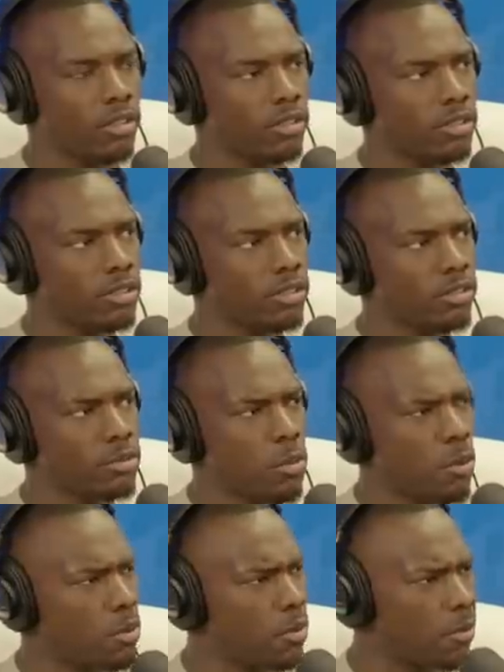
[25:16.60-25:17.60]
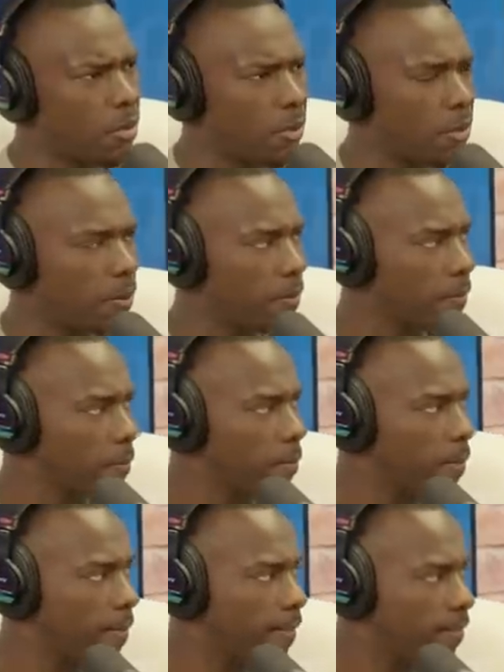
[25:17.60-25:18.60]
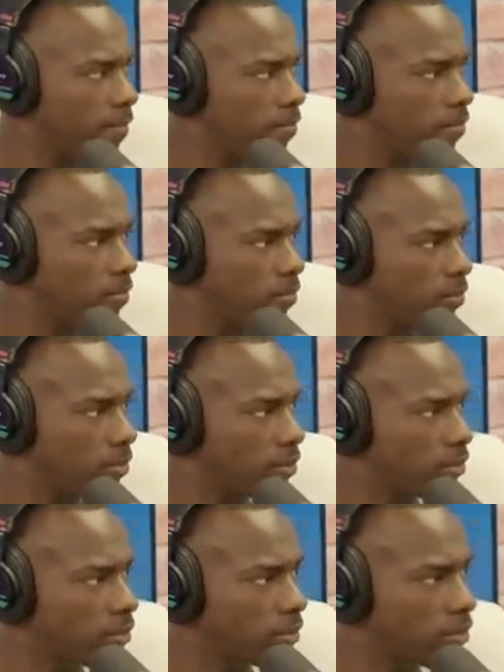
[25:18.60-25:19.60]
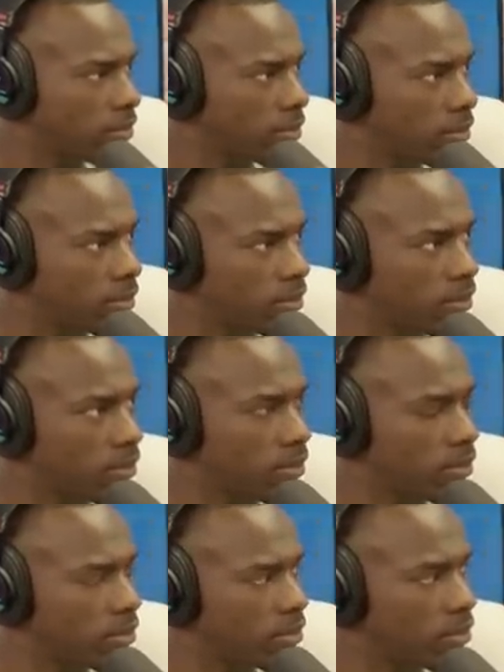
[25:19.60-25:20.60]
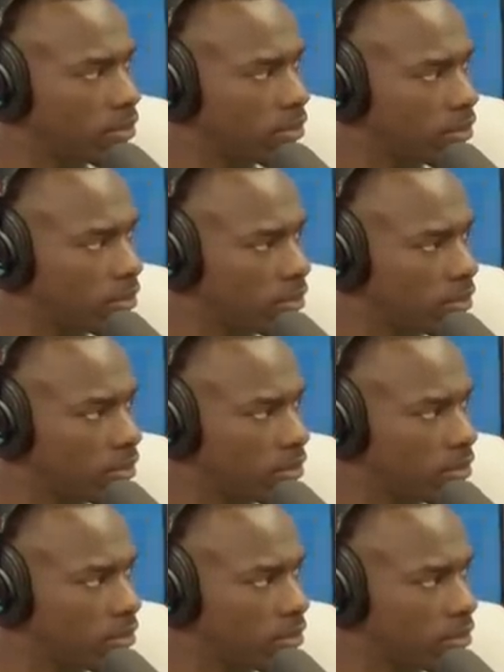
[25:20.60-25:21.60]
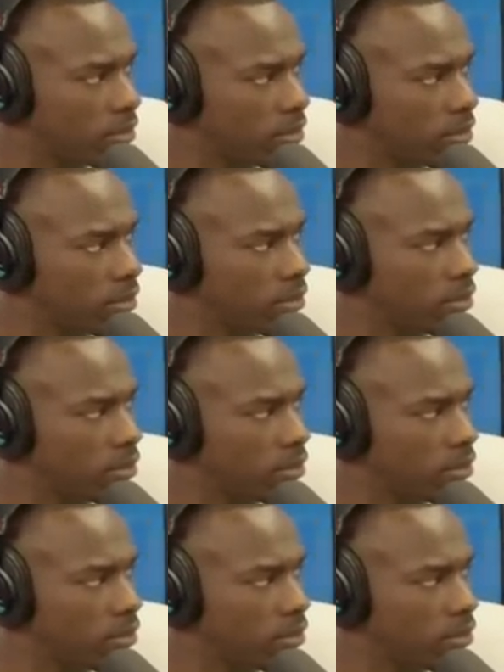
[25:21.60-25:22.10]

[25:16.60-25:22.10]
(silent)